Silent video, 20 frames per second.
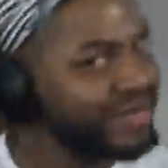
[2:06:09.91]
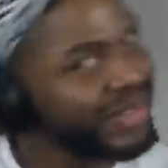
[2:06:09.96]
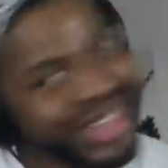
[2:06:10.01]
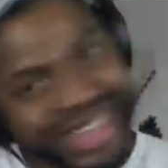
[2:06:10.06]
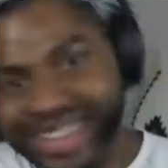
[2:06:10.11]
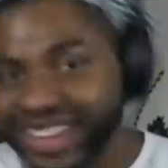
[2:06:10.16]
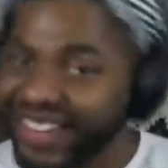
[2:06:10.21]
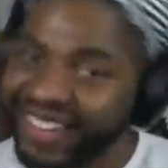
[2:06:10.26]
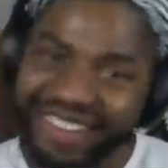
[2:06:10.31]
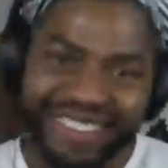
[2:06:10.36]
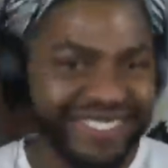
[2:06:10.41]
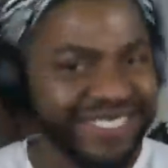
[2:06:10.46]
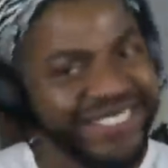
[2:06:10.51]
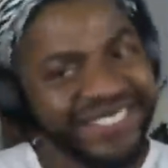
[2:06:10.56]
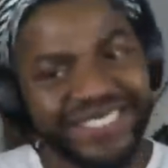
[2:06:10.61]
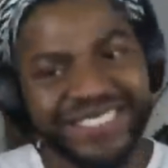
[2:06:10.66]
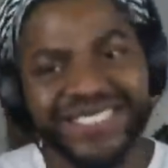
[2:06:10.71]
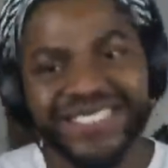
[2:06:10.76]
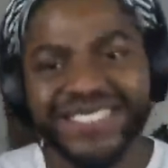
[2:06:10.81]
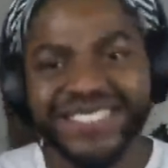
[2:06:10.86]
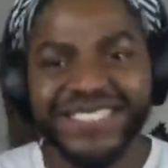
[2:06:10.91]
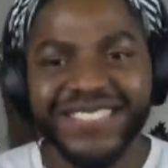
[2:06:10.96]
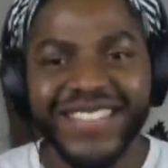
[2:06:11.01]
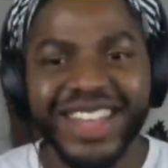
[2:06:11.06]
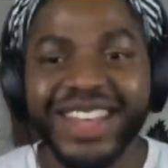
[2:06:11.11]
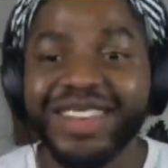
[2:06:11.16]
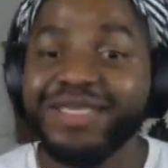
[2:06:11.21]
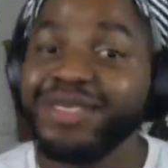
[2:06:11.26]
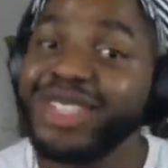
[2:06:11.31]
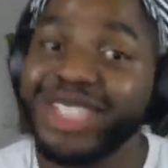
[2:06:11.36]
boo,
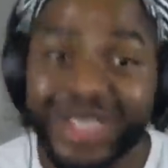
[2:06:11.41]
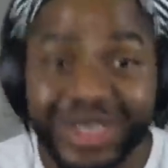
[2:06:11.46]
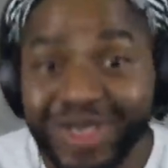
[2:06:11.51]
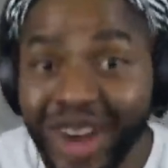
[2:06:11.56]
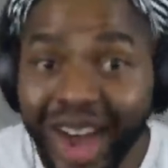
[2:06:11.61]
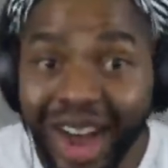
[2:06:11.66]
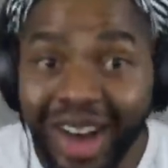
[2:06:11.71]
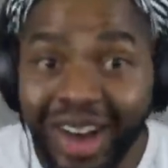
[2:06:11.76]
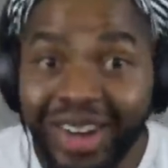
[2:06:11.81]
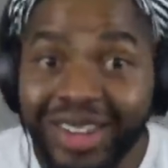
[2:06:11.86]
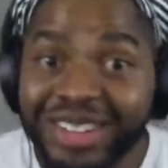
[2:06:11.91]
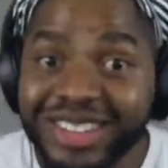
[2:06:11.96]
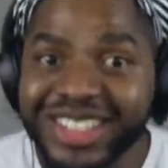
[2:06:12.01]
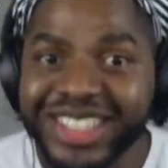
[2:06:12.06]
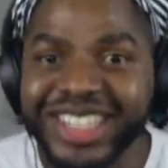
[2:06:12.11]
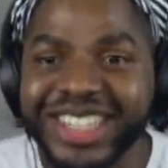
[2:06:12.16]
but you wrong.